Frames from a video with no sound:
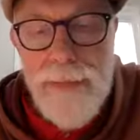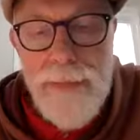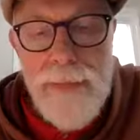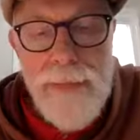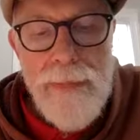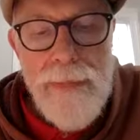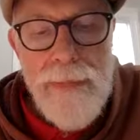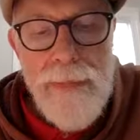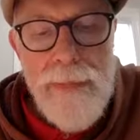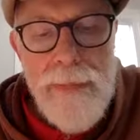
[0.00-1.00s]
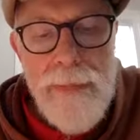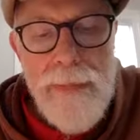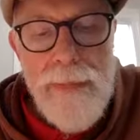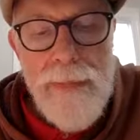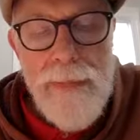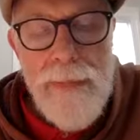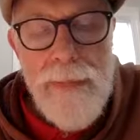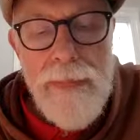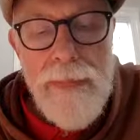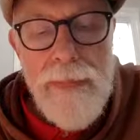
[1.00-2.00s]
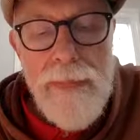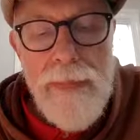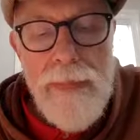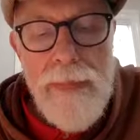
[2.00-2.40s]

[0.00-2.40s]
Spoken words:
Nobody speaks.